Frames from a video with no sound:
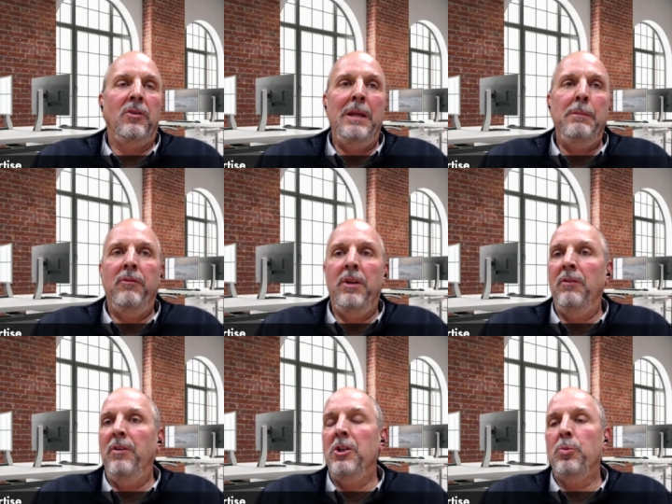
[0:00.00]
team of
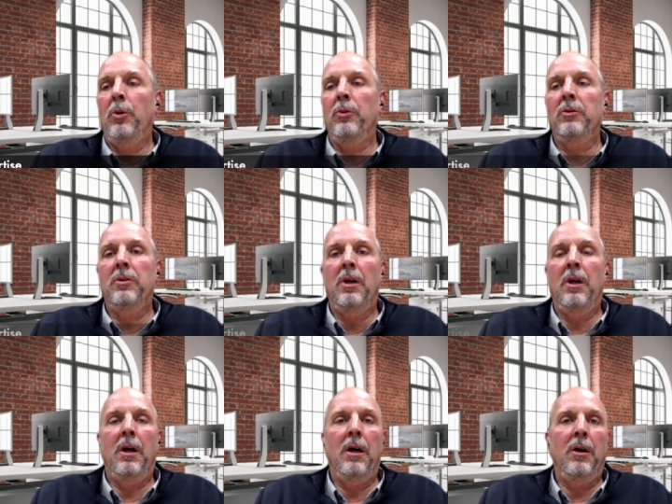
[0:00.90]
individuals
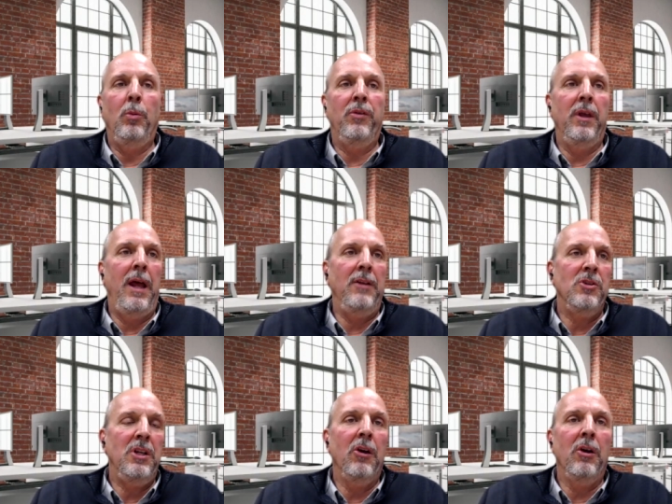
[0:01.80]
uh, within
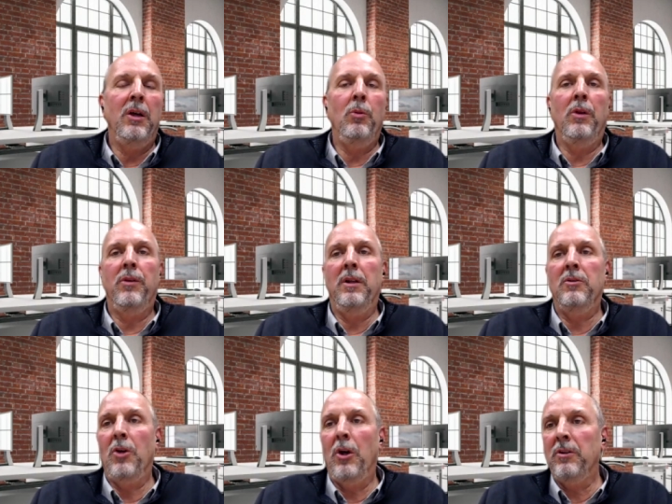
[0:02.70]
engineering, within
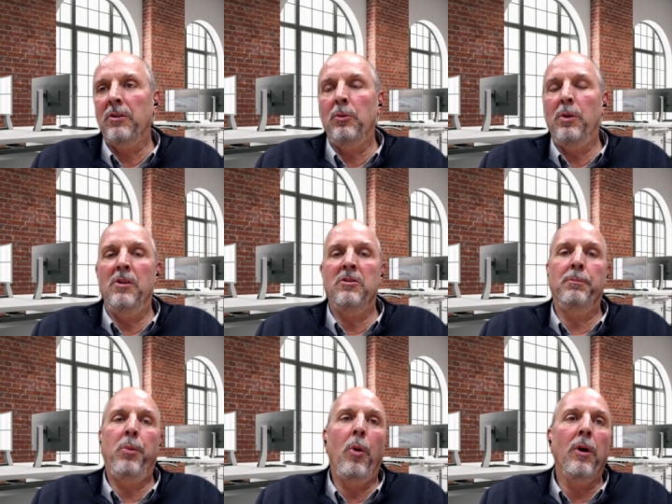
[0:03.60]
services, within
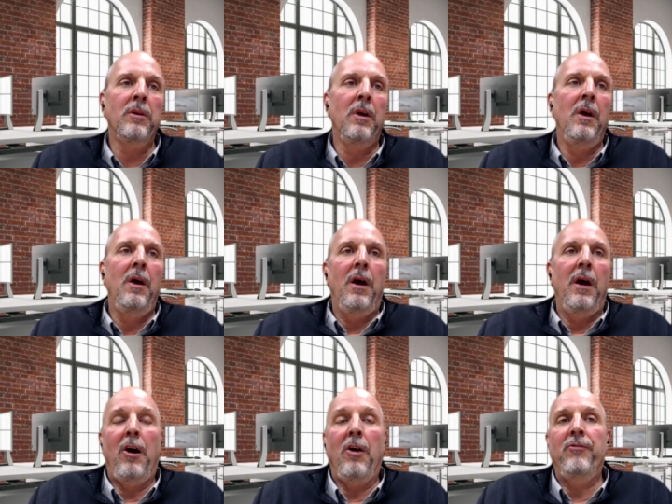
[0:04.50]
support.
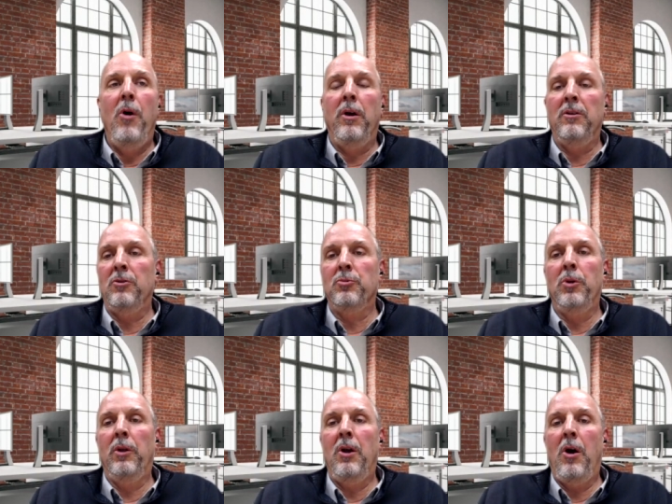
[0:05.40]
And our focus is
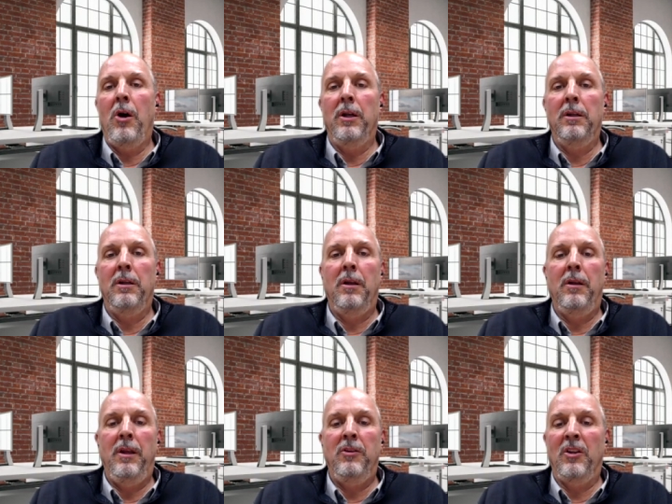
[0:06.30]
really on
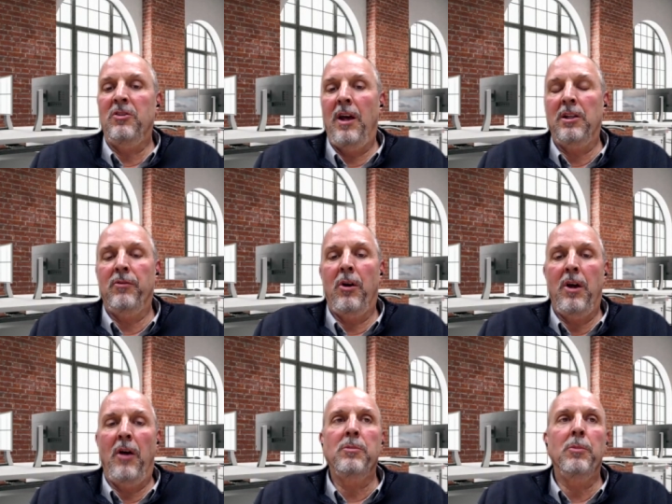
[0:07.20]
the success of our
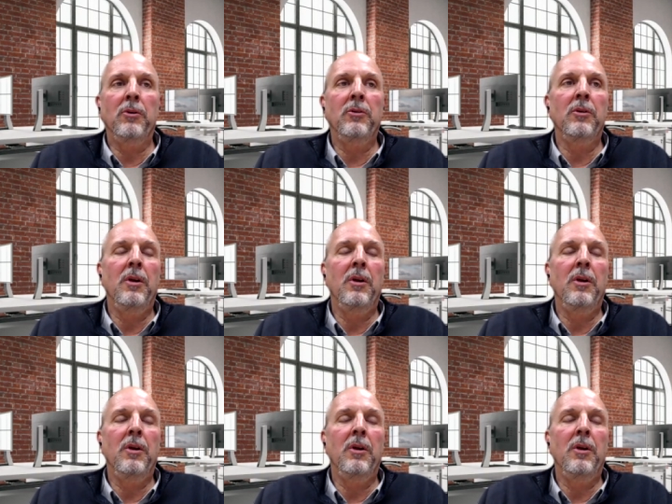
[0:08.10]
customers.